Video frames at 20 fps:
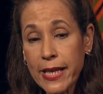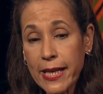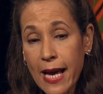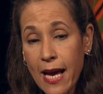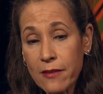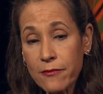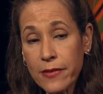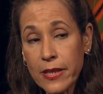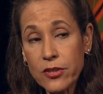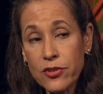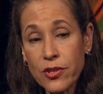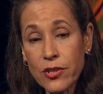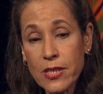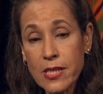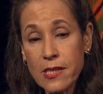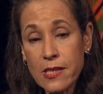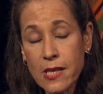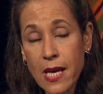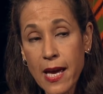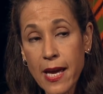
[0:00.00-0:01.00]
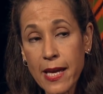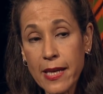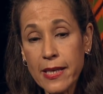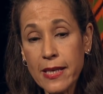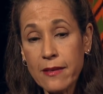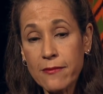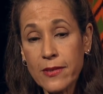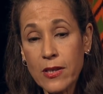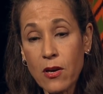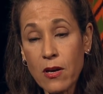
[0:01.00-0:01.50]
And I'd venture to say,
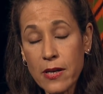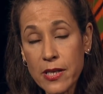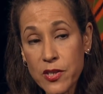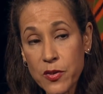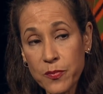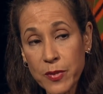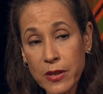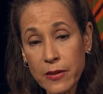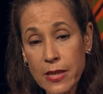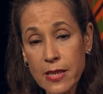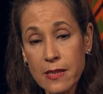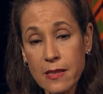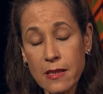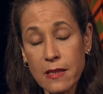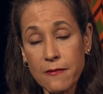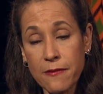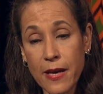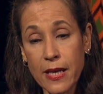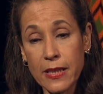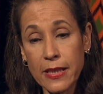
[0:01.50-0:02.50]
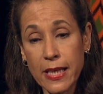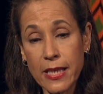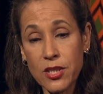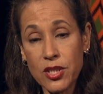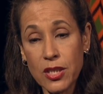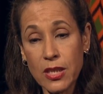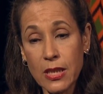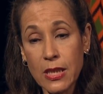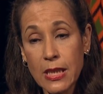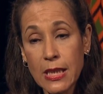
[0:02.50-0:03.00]
given our experience at the
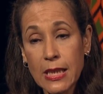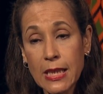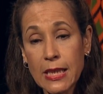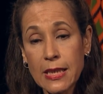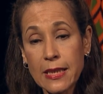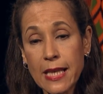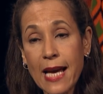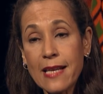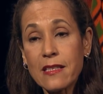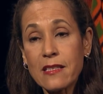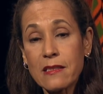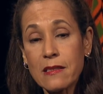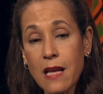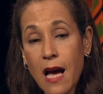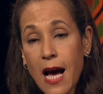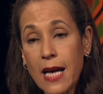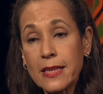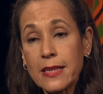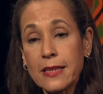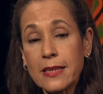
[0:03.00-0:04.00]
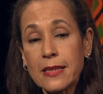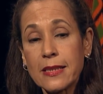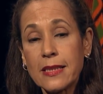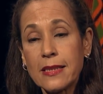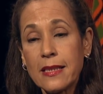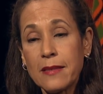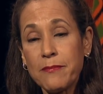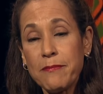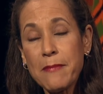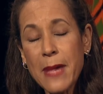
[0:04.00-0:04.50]
foundation, that's not
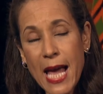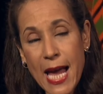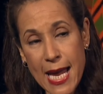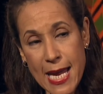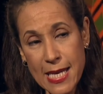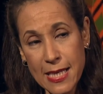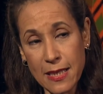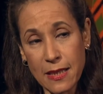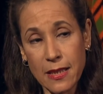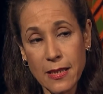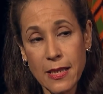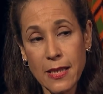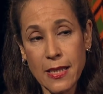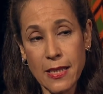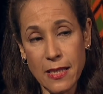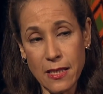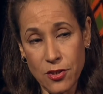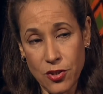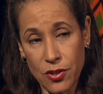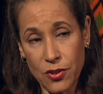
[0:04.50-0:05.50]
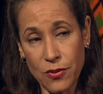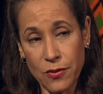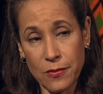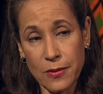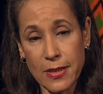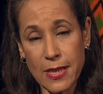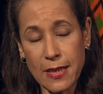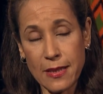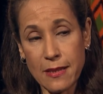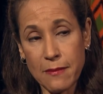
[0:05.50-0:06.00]
the main issue.
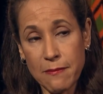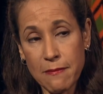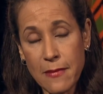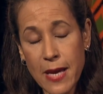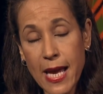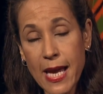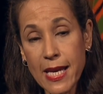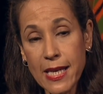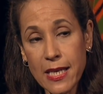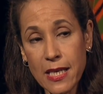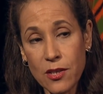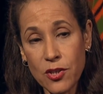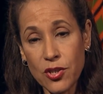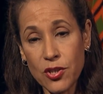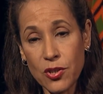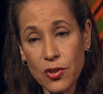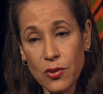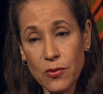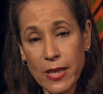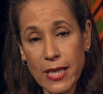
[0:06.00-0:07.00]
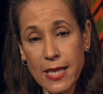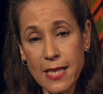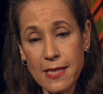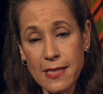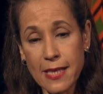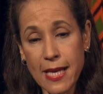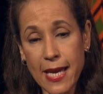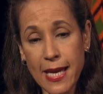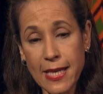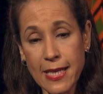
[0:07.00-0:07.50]
That the main issue
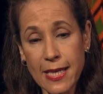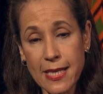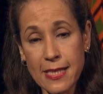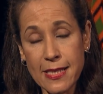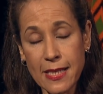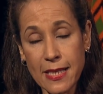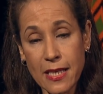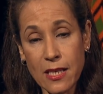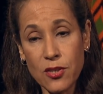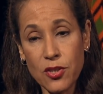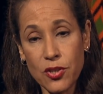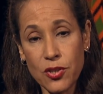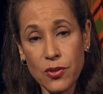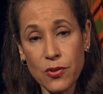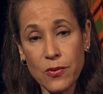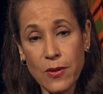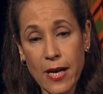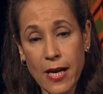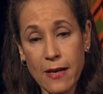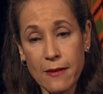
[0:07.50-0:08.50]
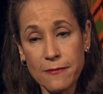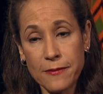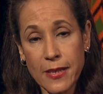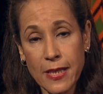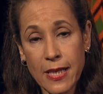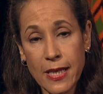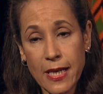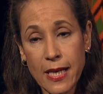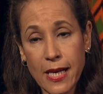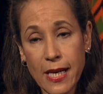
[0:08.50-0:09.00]
is, a, is an issue of,
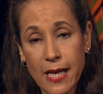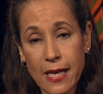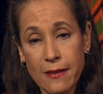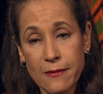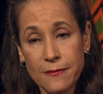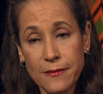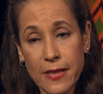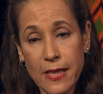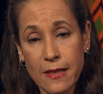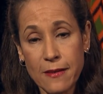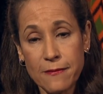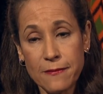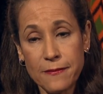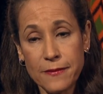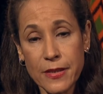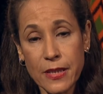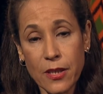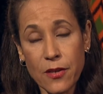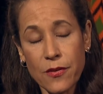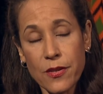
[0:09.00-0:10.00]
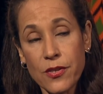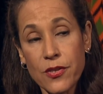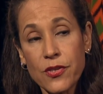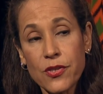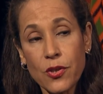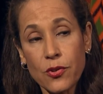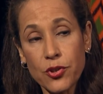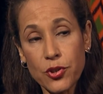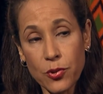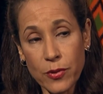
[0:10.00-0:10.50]
of, of you know, the
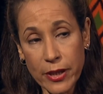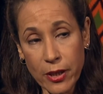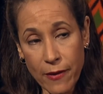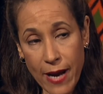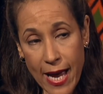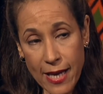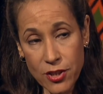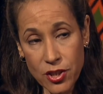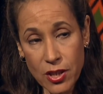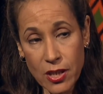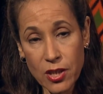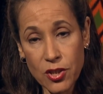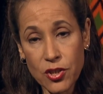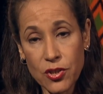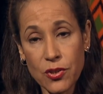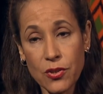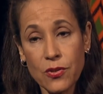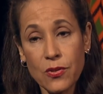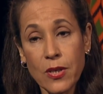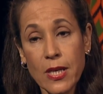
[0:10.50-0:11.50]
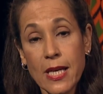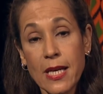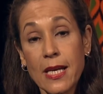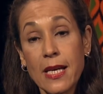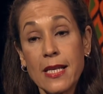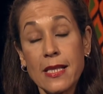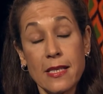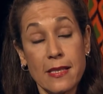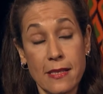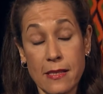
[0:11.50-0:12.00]
social interaction issue,
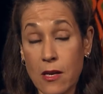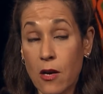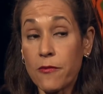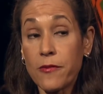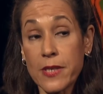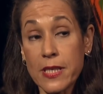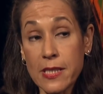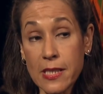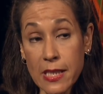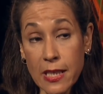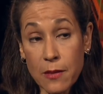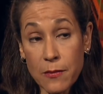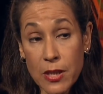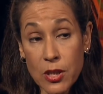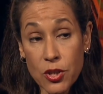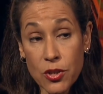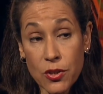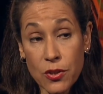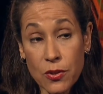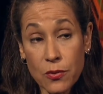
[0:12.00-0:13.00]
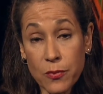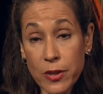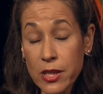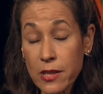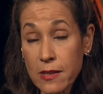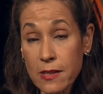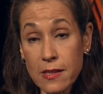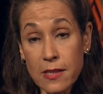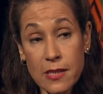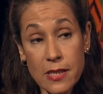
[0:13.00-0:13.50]
the self-esteem issue,
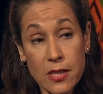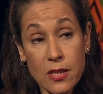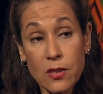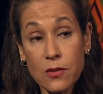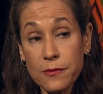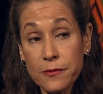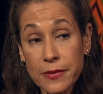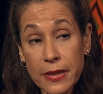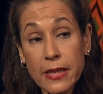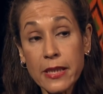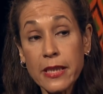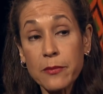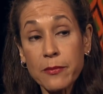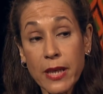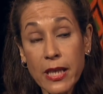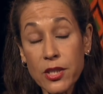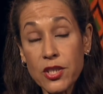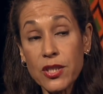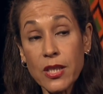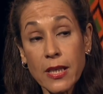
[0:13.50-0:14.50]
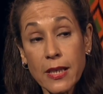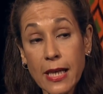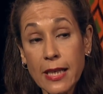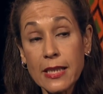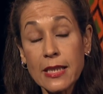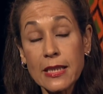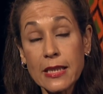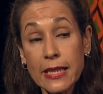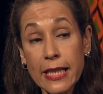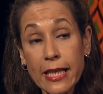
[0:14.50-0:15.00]
which is still very much a, a
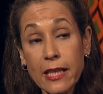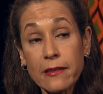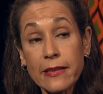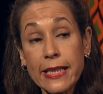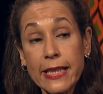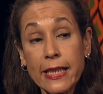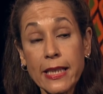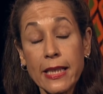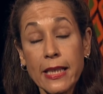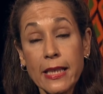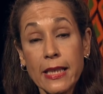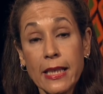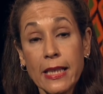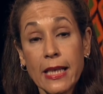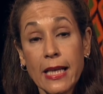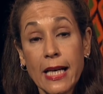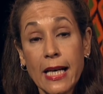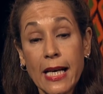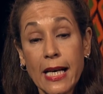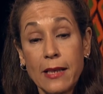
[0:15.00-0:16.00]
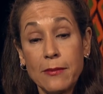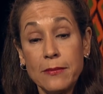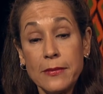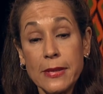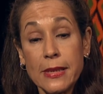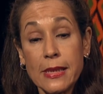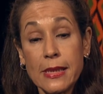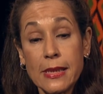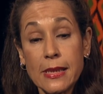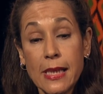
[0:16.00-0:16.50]
glaring
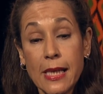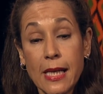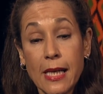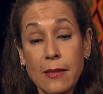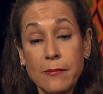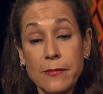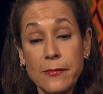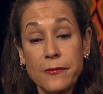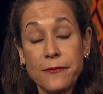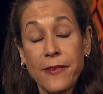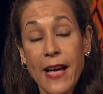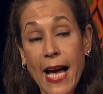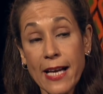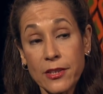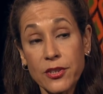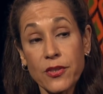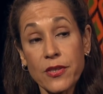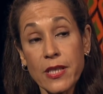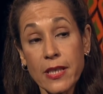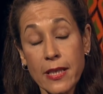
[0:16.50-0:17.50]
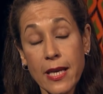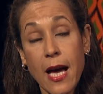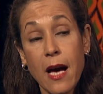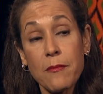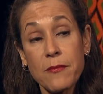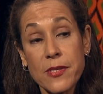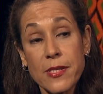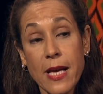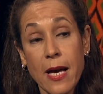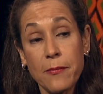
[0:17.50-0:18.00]
um, um, factor that
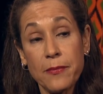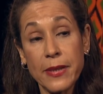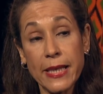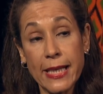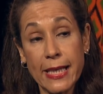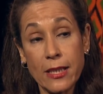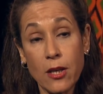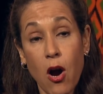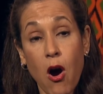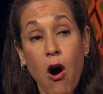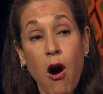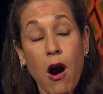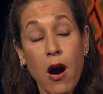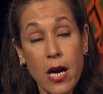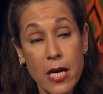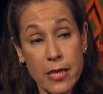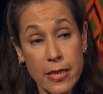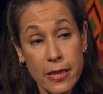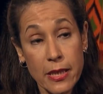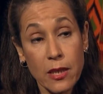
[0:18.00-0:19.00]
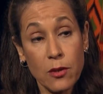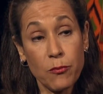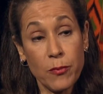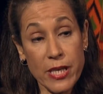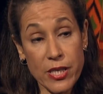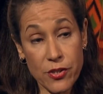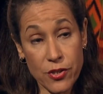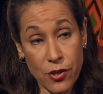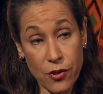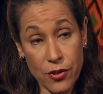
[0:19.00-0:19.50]
comes up in our
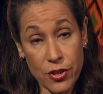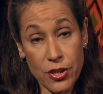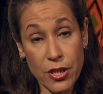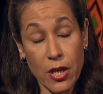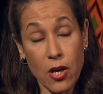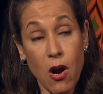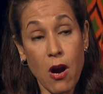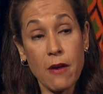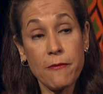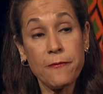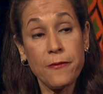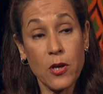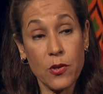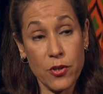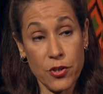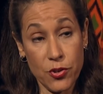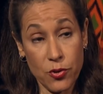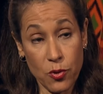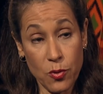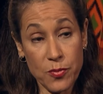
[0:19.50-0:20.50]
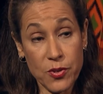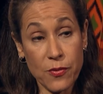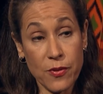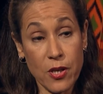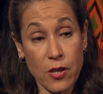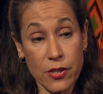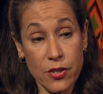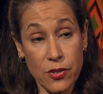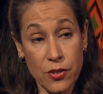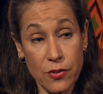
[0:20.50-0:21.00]
research and our focus groups with
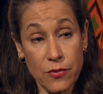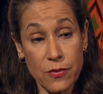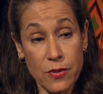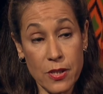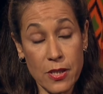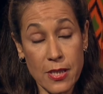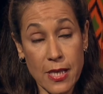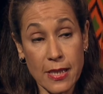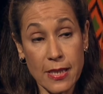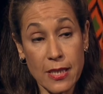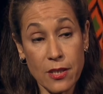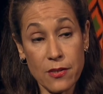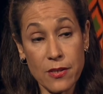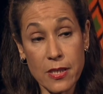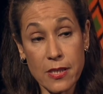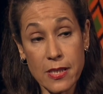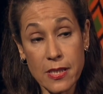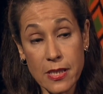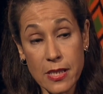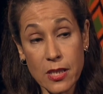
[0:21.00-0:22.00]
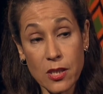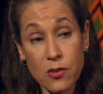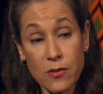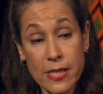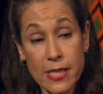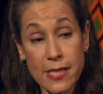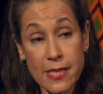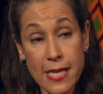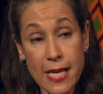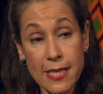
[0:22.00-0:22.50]
our students, that there is still
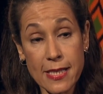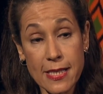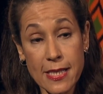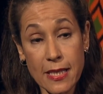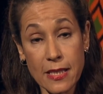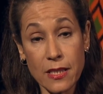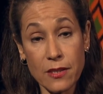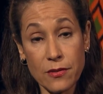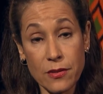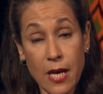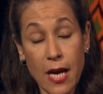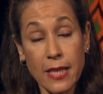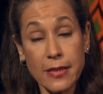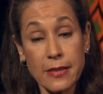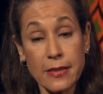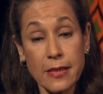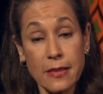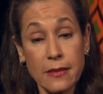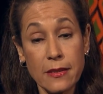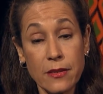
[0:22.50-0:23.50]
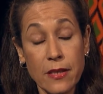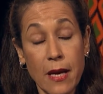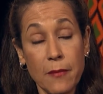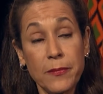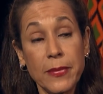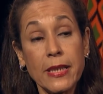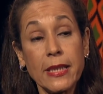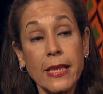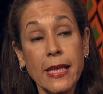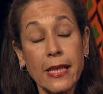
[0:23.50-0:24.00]
a sense that they're not, they're
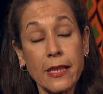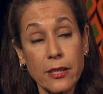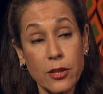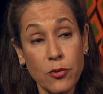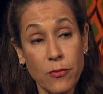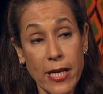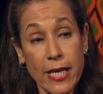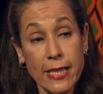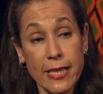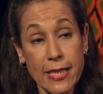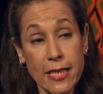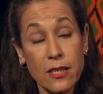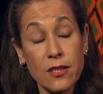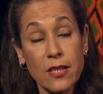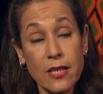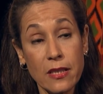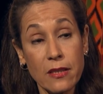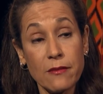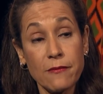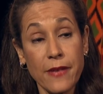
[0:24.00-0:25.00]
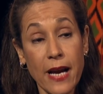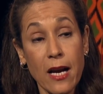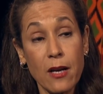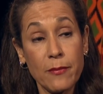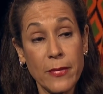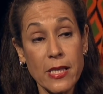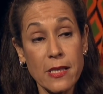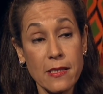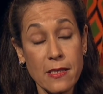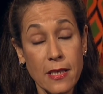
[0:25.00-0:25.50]
not being integrated into their
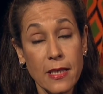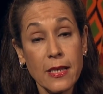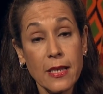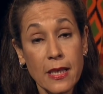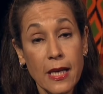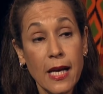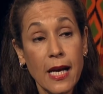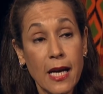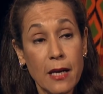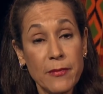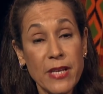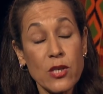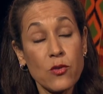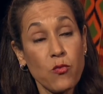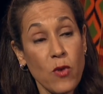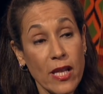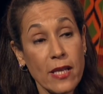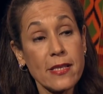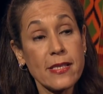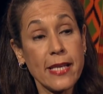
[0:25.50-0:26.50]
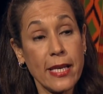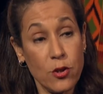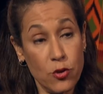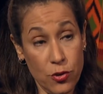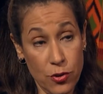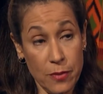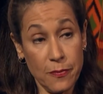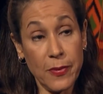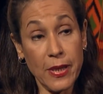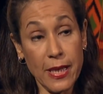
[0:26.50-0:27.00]
environments um, as well as they
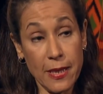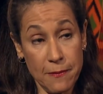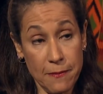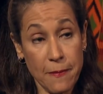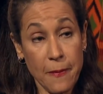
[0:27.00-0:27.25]
could be.